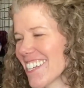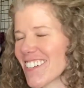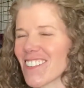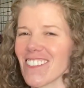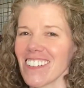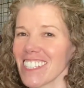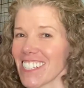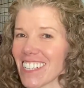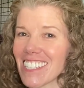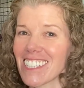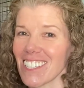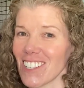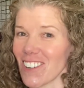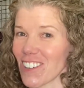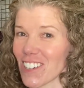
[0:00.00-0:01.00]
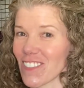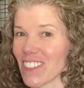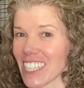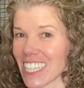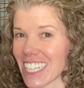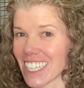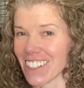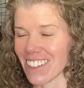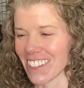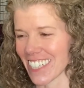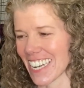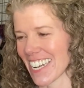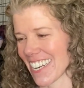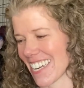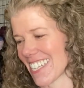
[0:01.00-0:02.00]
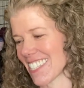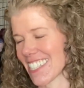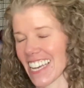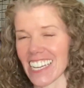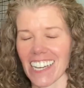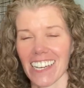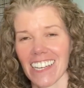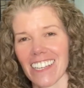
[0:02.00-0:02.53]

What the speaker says: Which, it's adorably cute. And he's like,